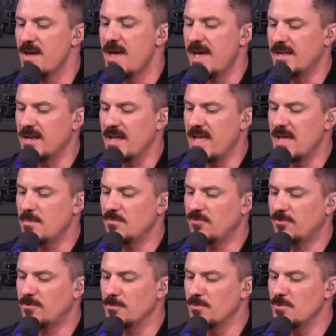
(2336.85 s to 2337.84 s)
and
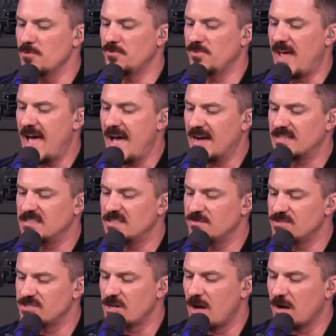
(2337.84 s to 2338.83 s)
aims to boost
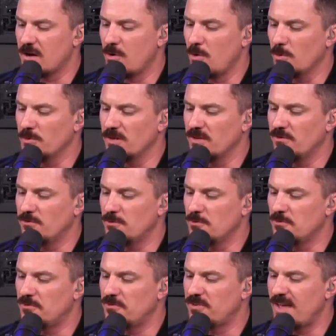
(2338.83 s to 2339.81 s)
active stock holdings
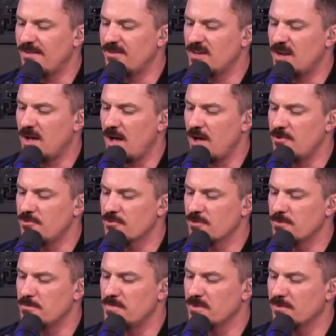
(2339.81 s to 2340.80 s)
to
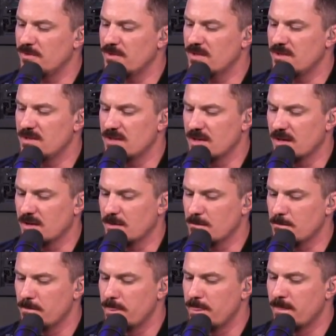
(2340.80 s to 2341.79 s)
700 billion yen
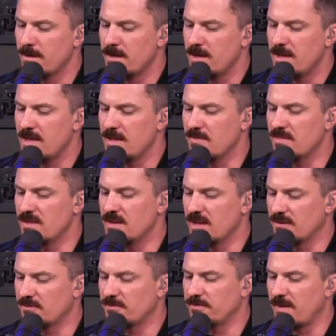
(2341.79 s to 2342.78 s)
in the
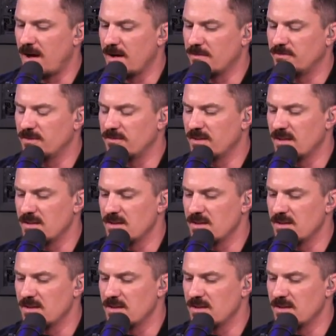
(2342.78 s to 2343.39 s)
next 5 to 10